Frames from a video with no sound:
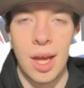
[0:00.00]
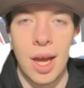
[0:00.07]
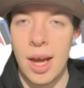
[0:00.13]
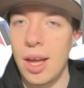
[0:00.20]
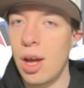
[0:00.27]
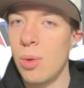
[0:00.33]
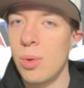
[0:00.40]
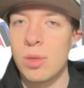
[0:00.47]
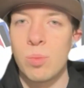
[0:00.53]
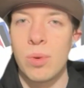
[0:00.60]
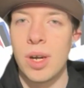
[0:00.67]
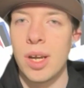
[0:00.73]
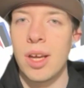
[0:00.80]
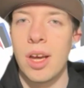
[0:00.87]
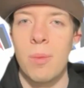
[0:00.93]
I always
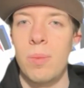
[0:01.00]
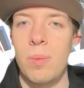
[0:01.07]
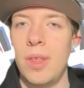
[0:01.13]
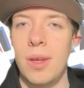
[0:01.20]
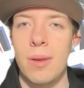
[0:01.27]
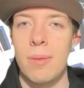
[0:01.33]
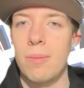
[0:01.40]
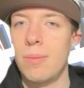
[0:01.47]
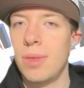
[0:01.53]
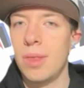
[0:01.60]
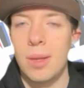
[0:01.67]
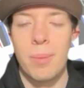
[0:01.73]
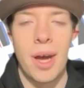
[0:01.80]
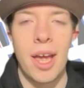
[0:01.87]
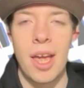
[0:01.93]
bring up the
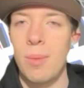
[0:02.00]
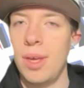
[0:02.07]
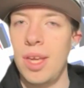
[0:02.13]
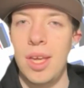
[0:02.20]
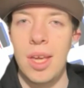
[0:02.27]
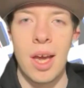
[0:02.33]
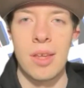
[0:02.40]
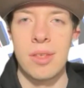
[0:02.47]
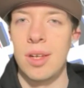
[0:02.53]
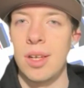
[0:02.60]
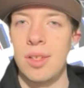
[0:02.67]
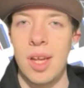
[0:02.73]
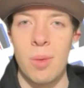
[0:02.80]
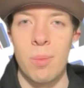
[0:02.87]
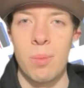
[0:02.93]
Miami Heat as an
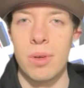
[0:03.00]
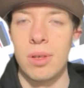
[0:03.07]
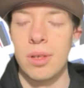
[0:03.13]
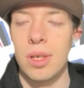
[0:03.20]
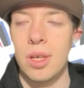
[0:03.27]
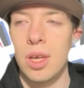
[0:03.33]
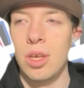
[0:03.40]
example.